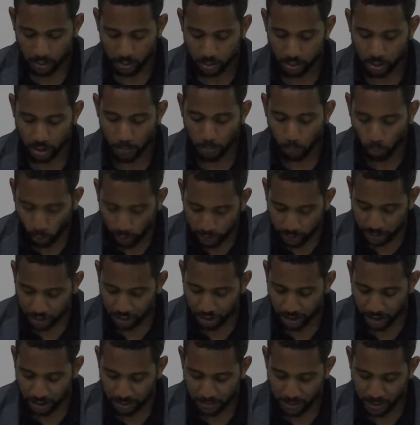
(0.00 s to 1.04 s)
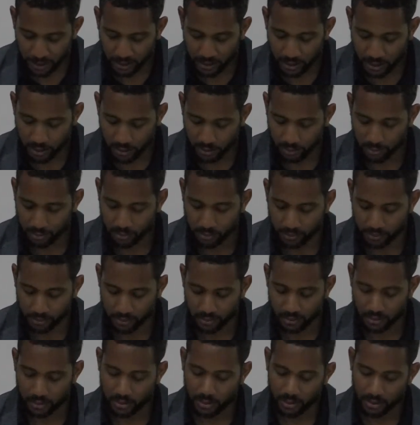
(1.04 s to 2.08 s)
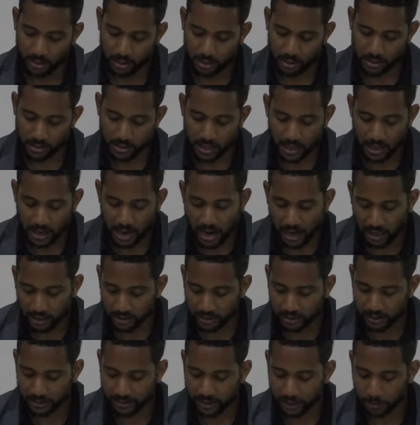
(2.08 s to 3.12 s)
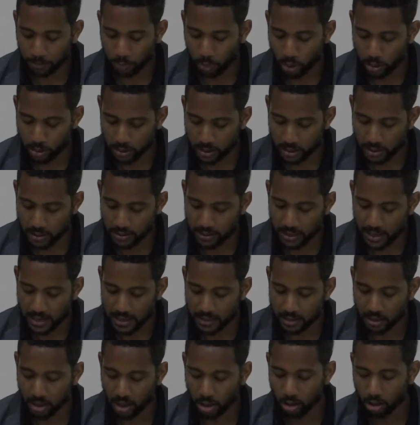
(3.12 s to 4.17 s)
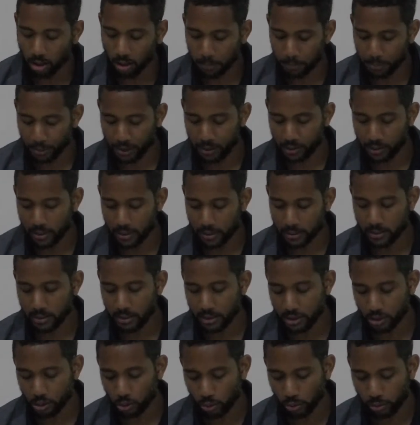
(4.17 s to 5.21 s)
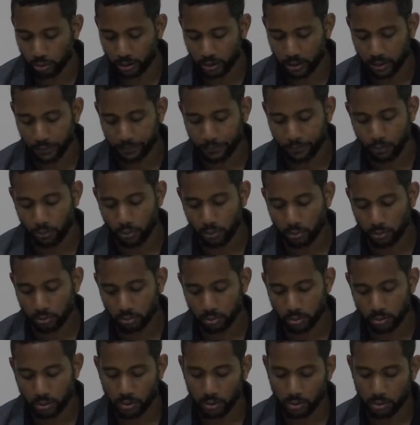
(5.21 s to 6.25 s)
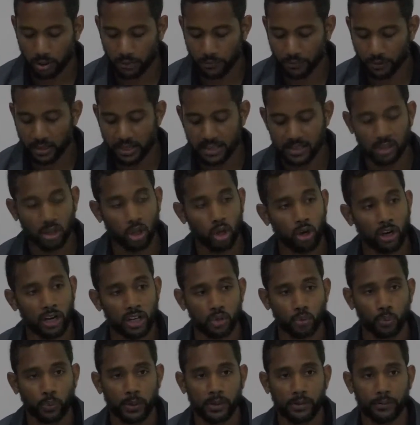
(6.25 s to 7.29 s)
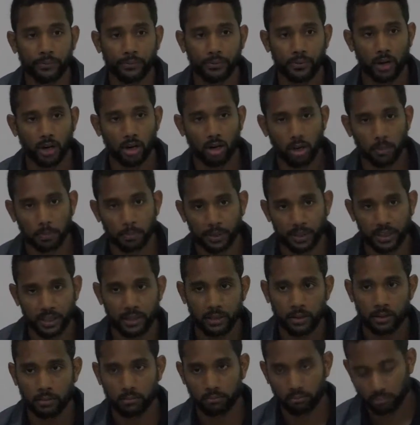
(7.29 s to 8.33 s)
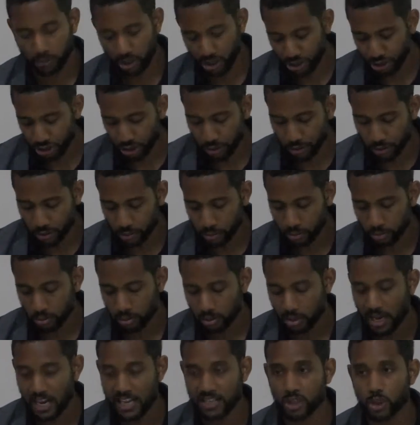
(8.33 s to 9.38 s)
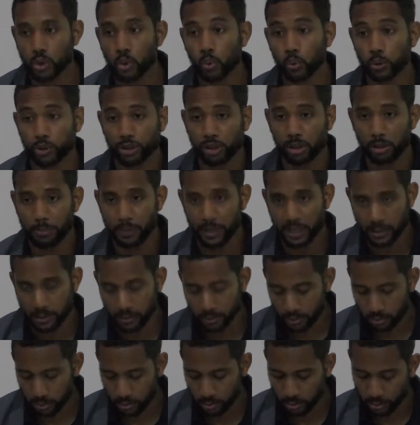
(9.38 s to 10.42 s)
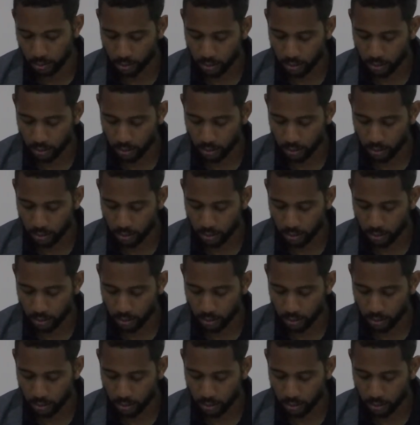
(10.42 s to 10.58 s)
So the point I'm trying to make here is that artistic process has accompanied us historically for even as long as we've accompanied each other as social beings.